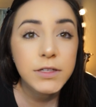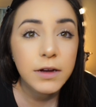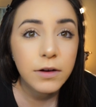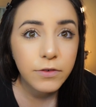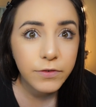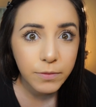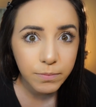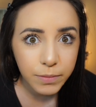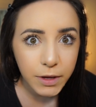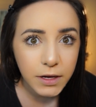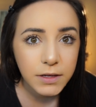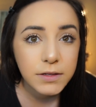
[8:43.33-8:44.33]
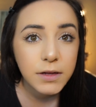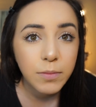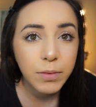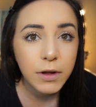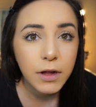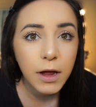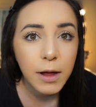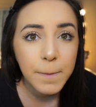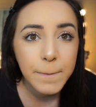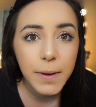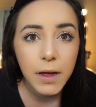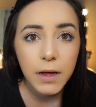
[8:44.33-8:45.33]
I don't know if it picks up a
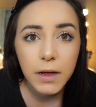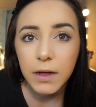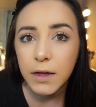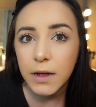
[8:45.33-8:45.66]
lot, but